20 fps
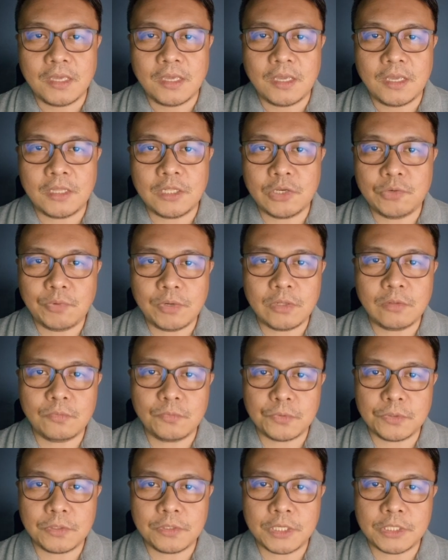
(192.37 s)
In
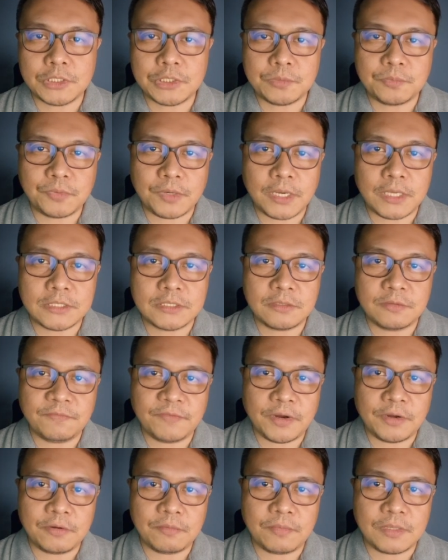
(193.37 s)
real-world enterprise
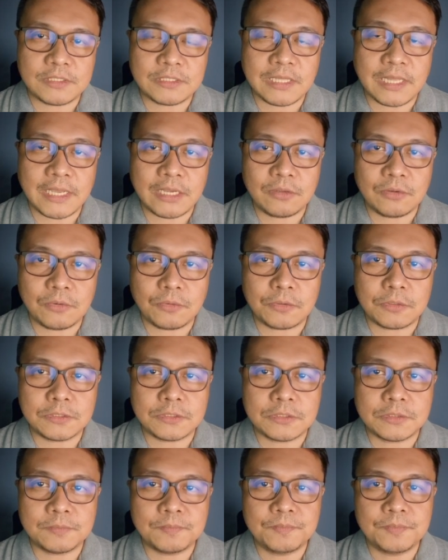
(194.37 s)
environments like
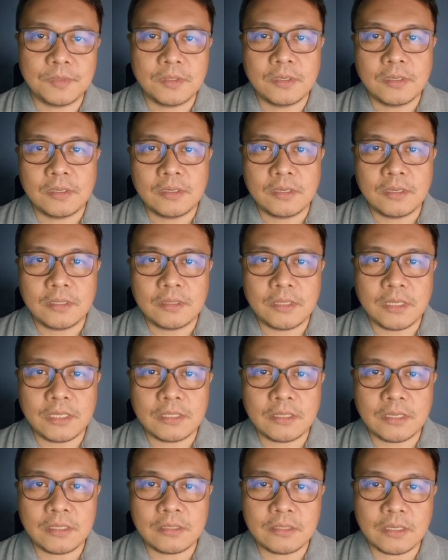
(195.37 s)
yours,
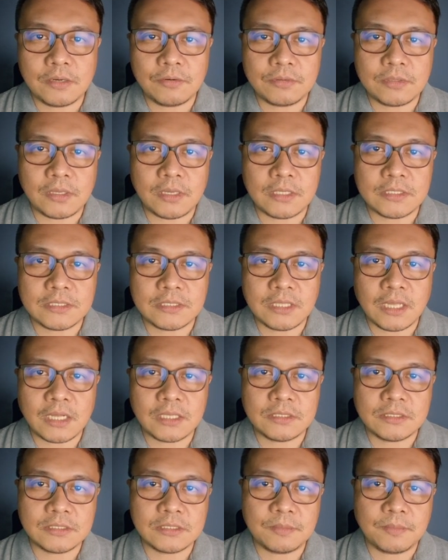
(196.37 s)
data integrity is
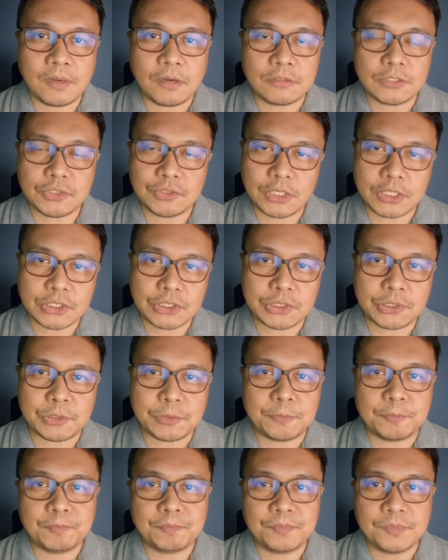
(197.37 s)
not just about structure.
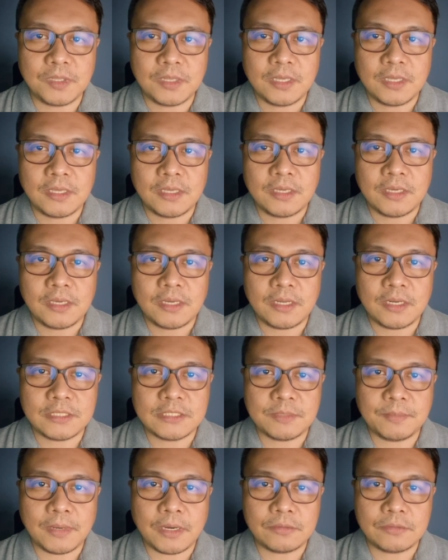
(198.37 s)
It
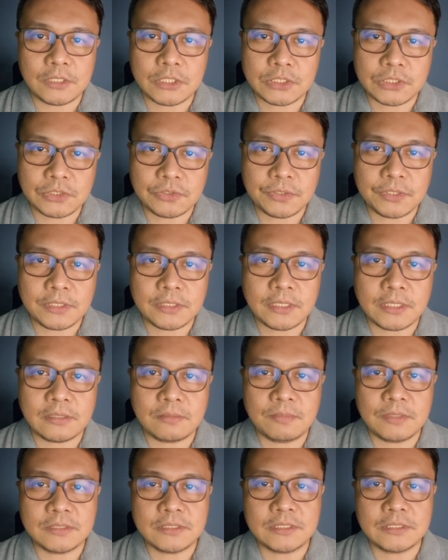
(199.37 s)
is about ensuring
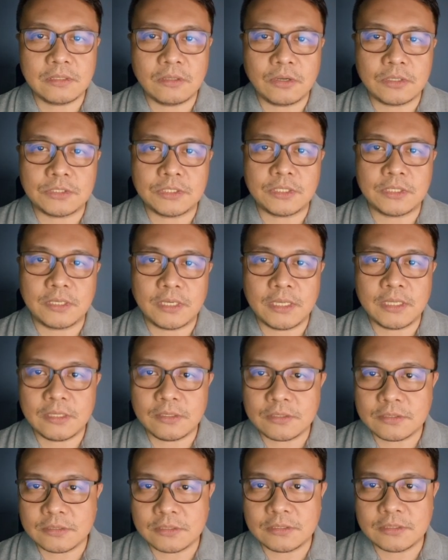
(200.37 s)
that business logic
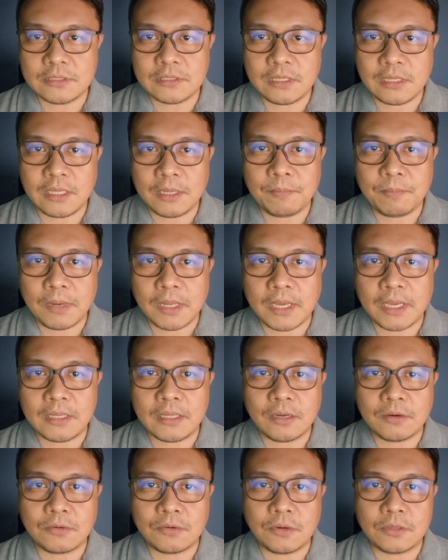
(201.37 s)
is consistently applied
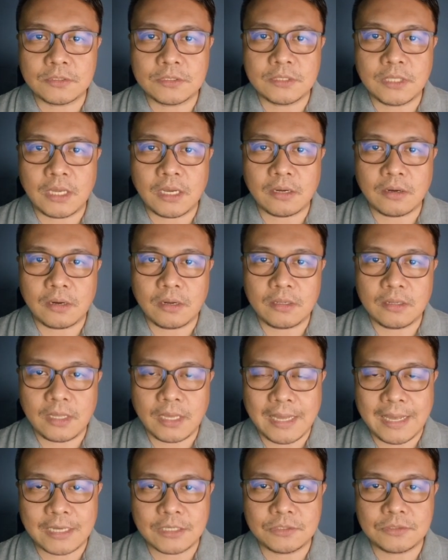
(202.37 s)
across the
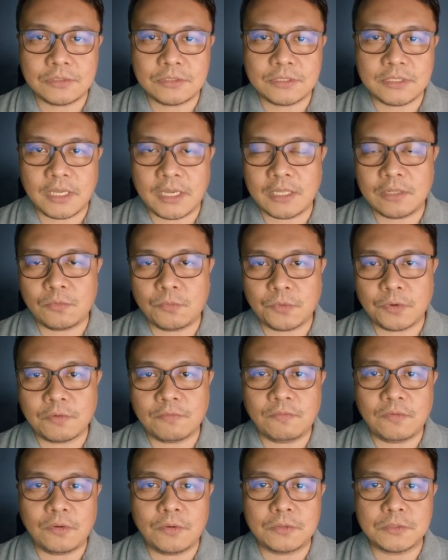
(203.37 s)
actions and
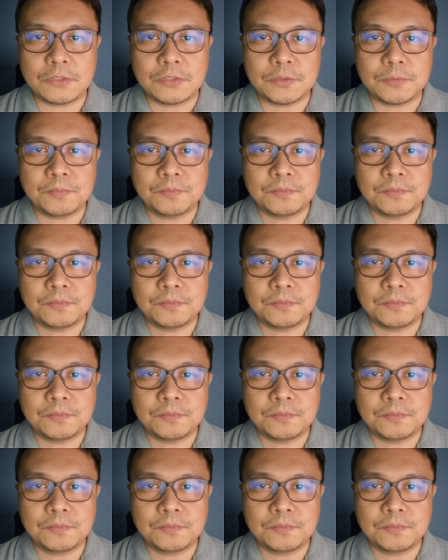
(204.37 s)
workflows.